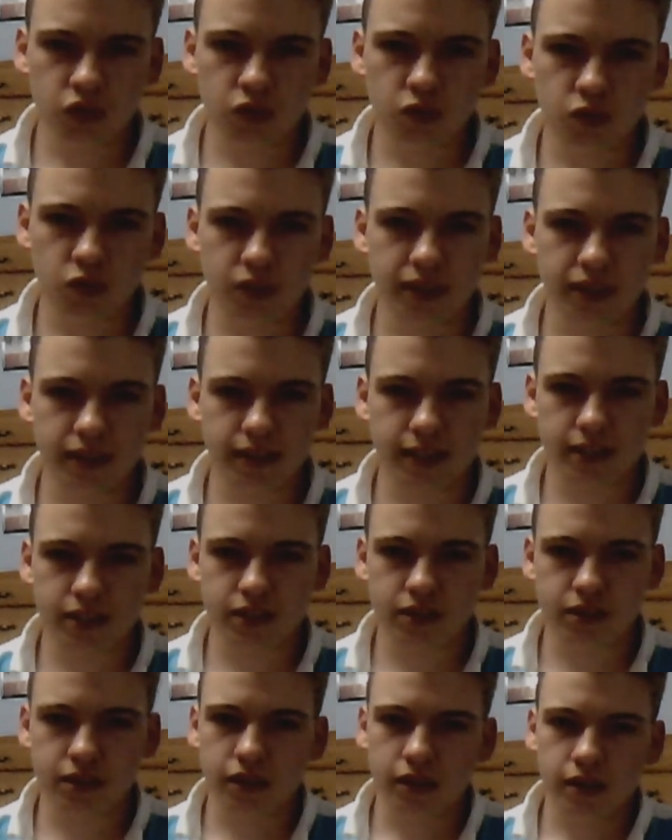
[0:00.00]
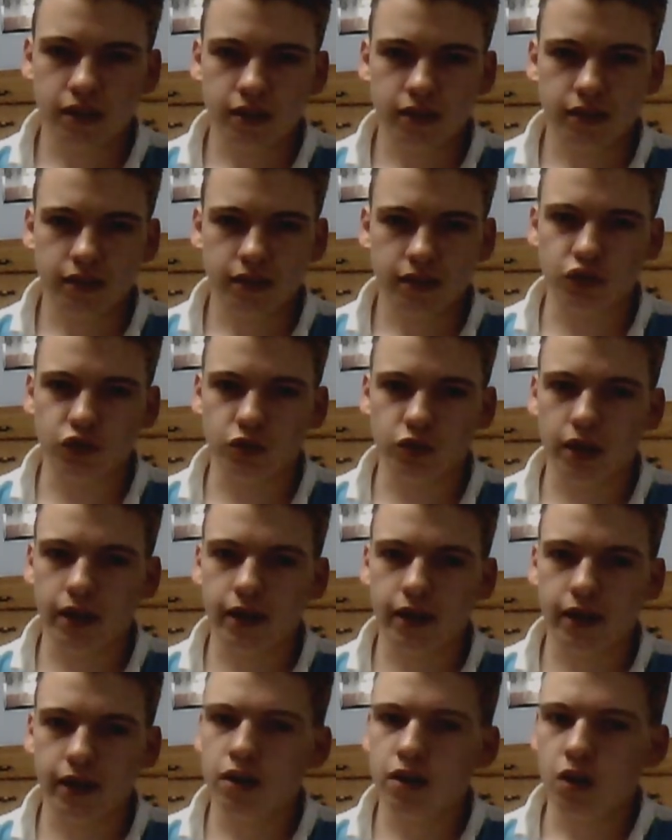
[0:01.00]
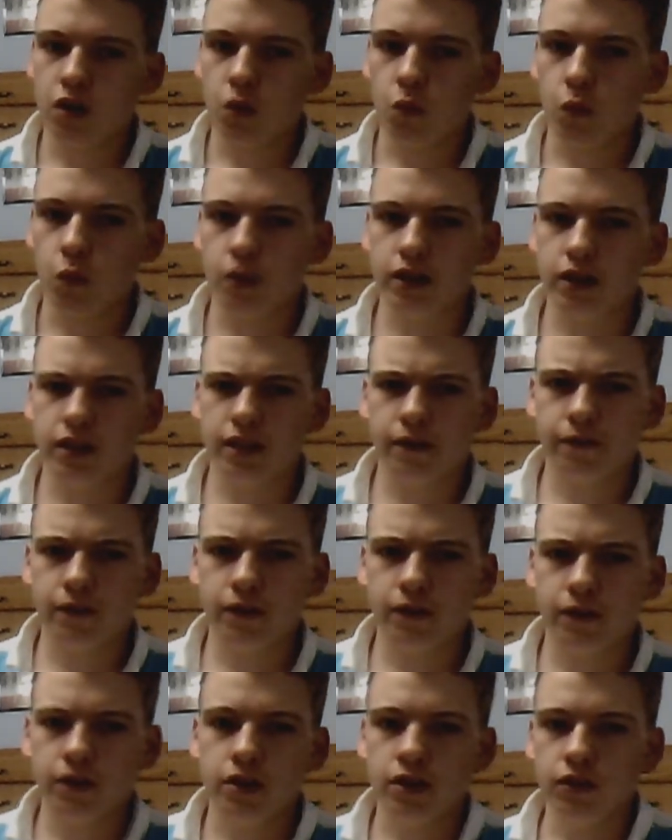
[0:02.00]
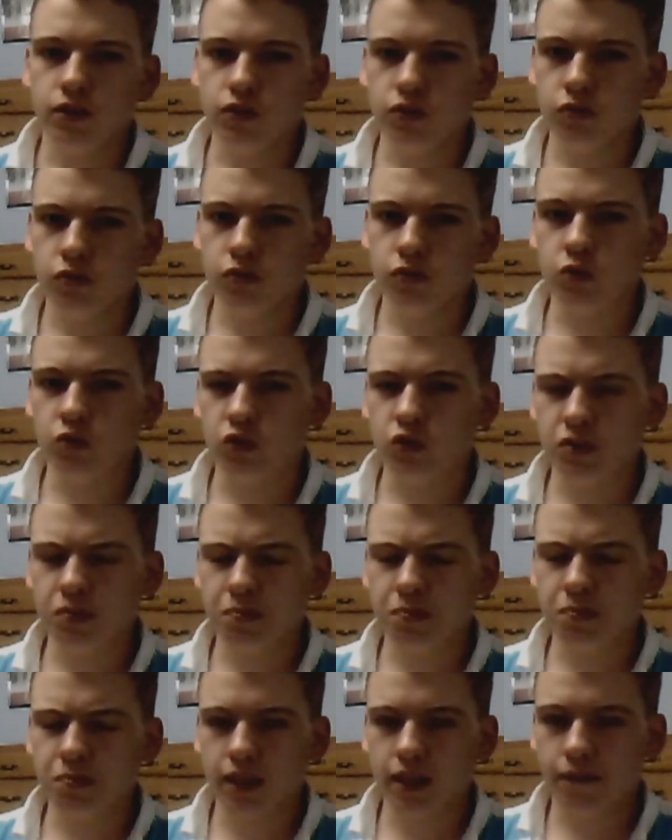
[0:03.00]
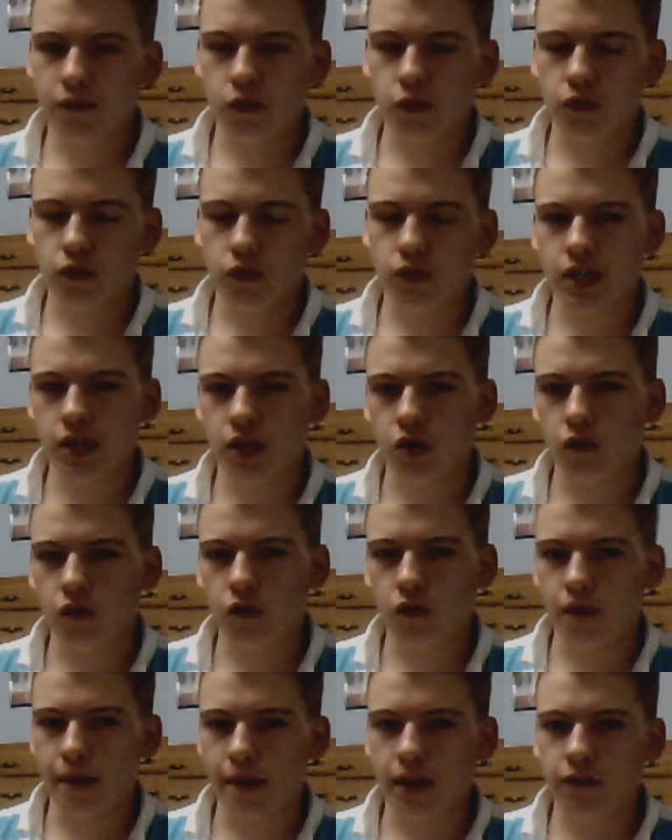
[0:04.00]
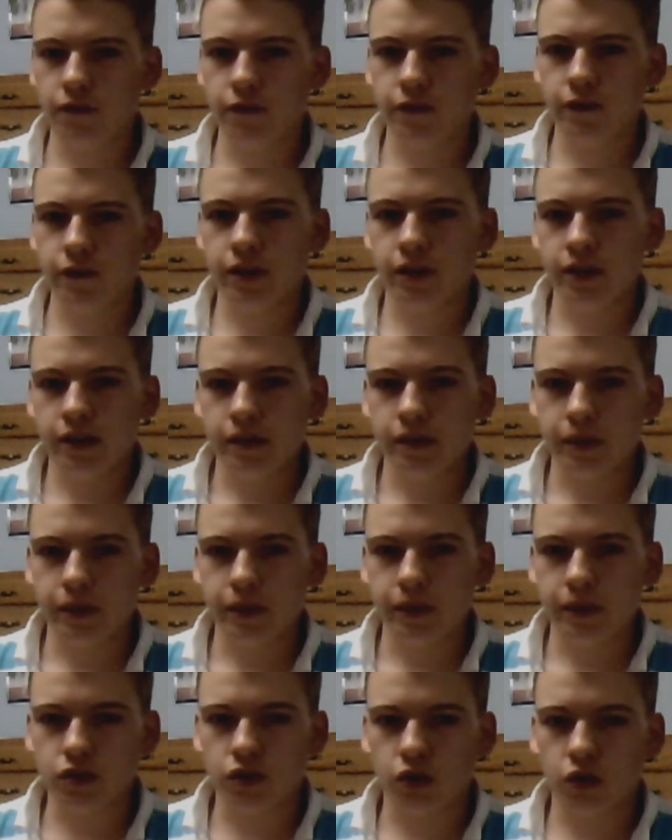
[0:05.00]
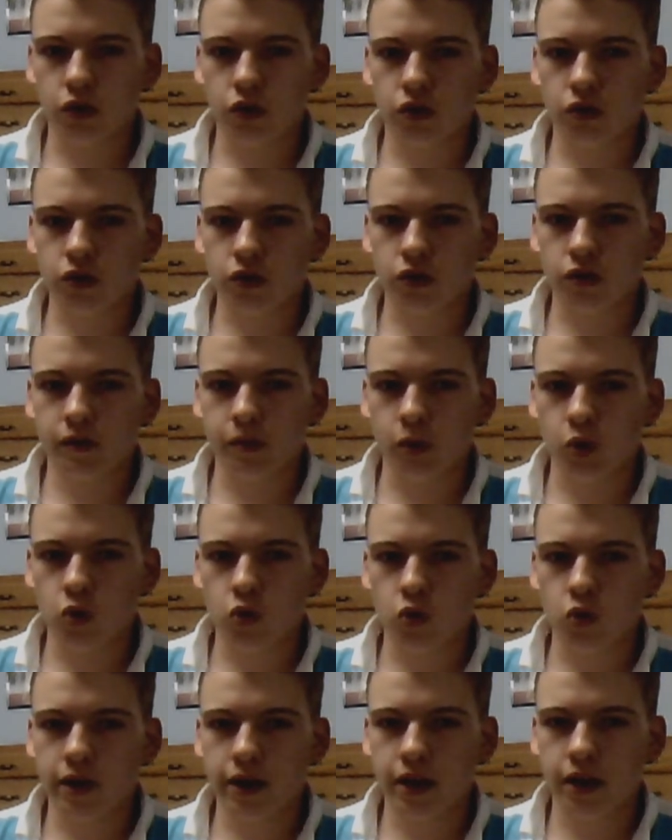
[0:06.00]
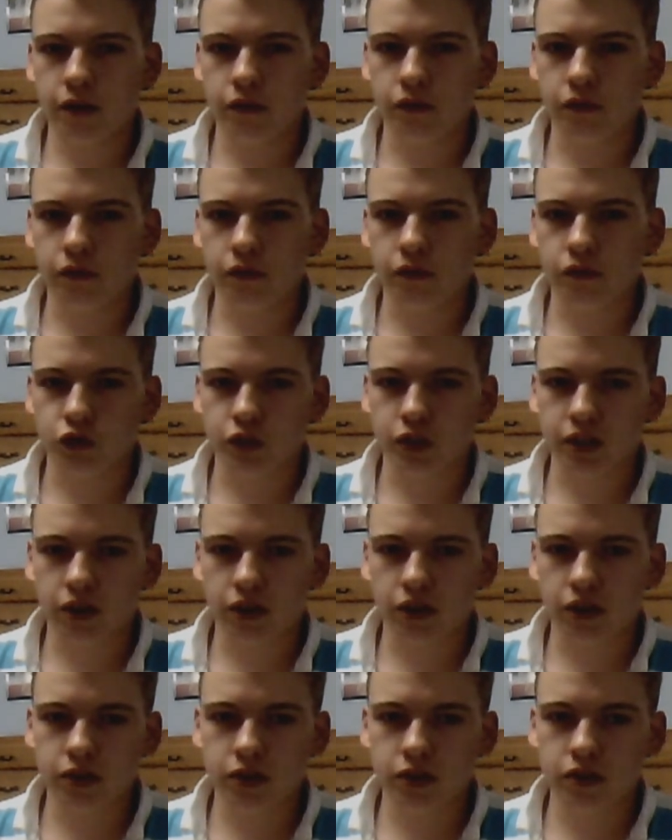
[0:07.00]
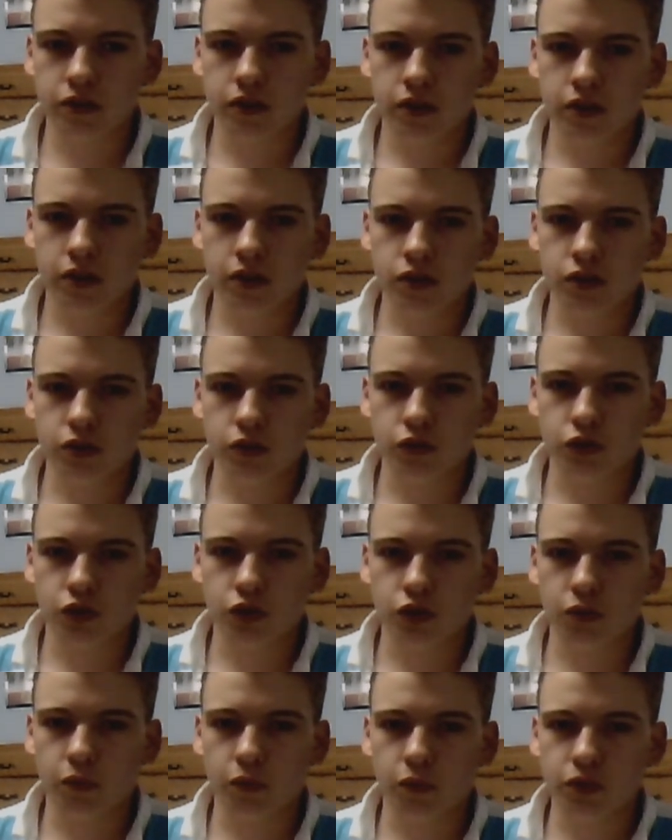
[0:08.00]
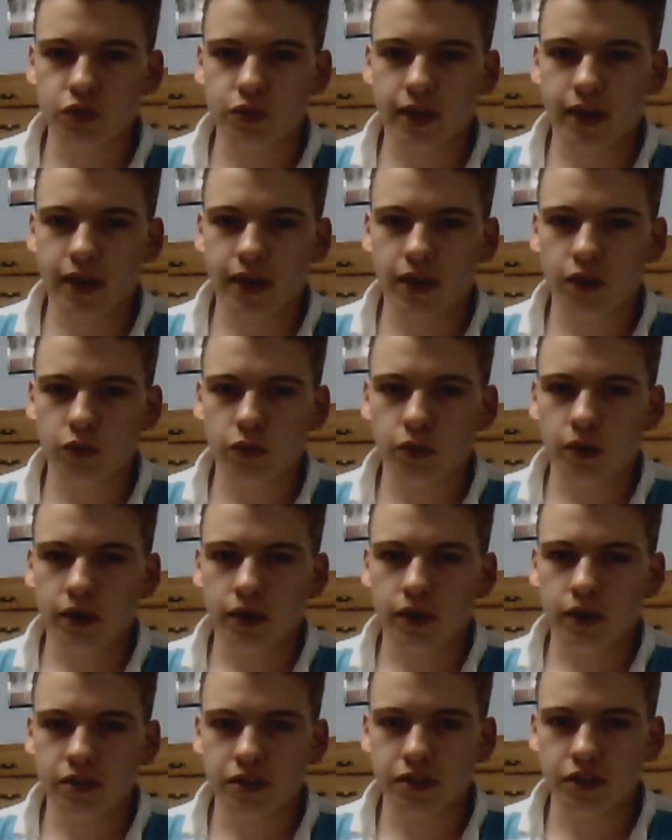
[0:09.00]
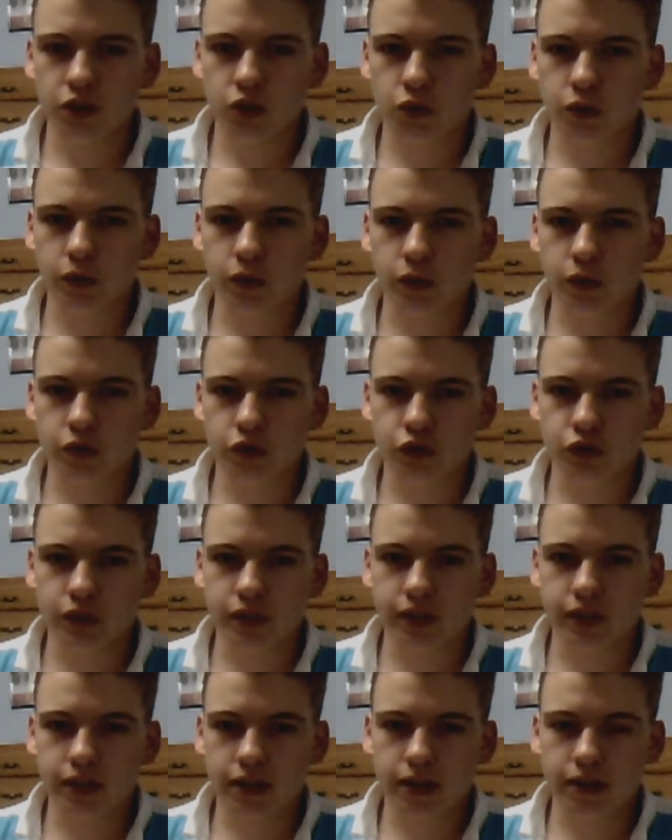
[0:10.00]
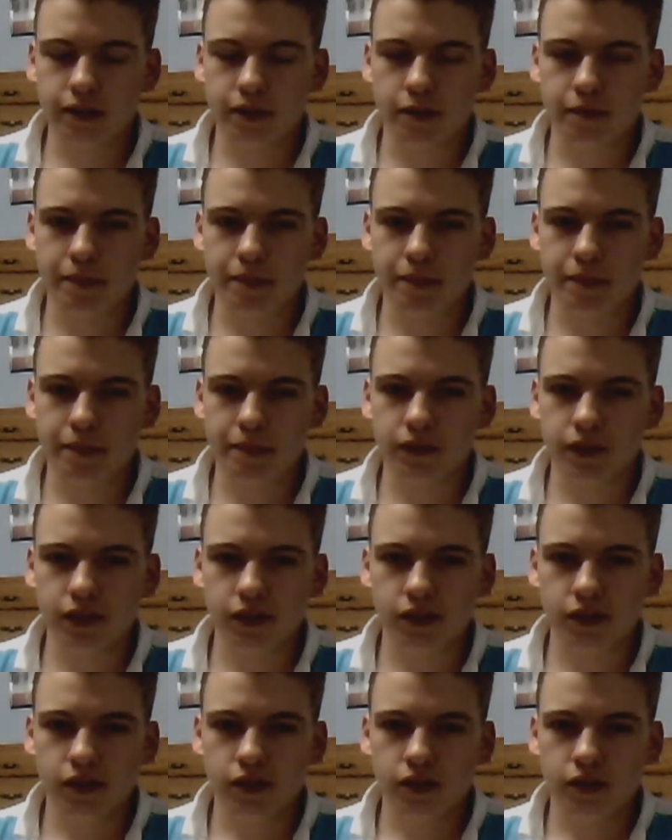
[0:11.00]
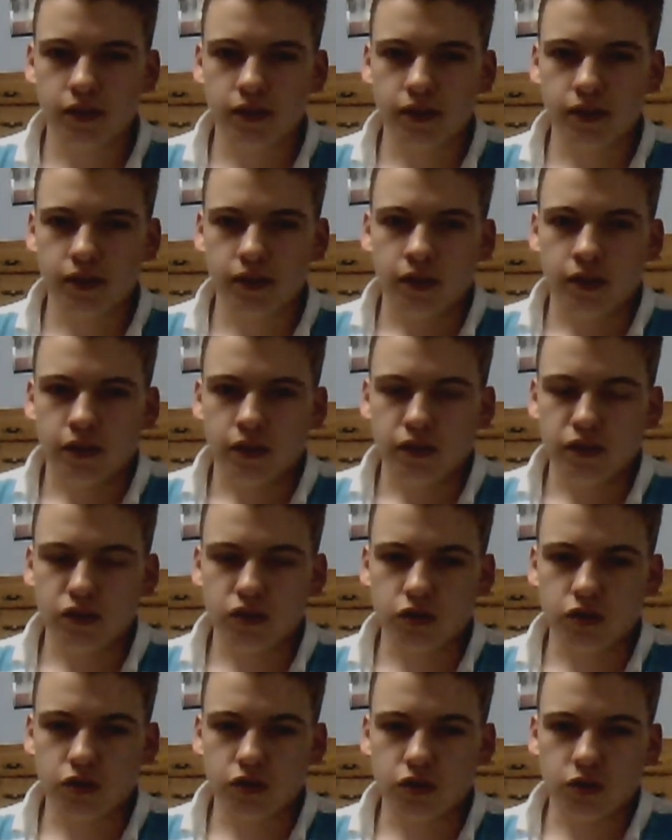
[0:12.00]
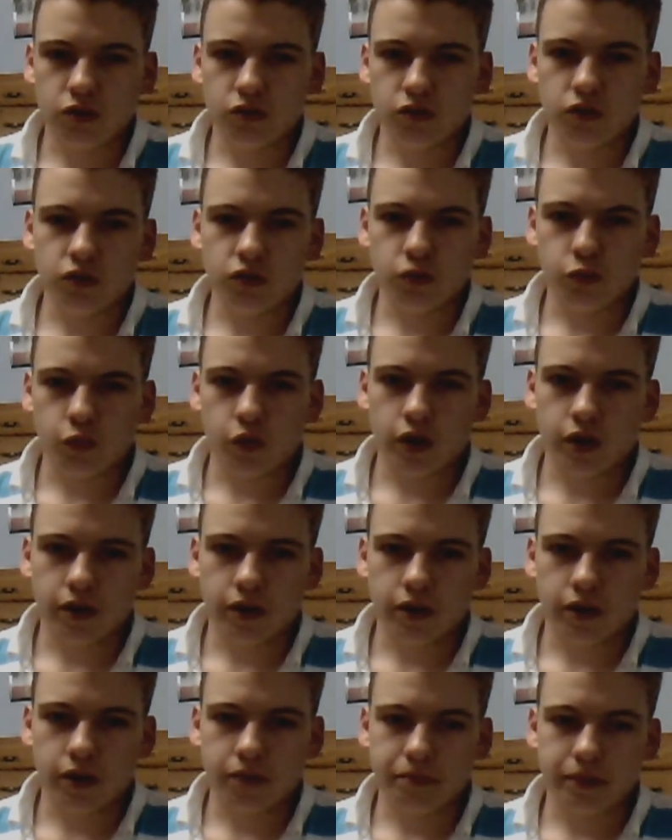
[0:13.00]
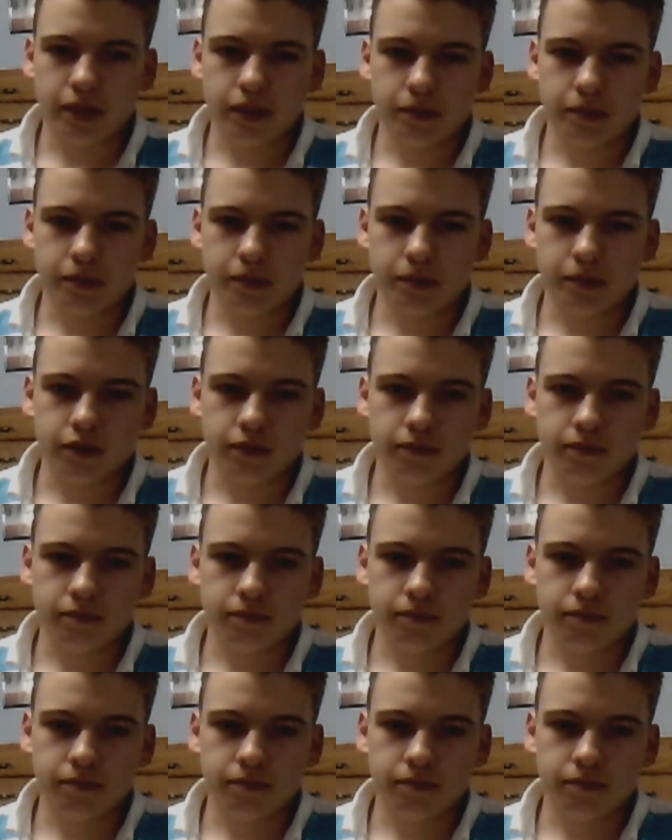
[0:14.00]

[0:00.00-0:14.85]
So I think that's central line. 1 Cleffa, you just play Cleffa over this deck over Manaphy because all of your Pokemon have retreat cost. So turn 1 you can't go Cyndaquil, retreat, and then Manaphy. So you want to be able to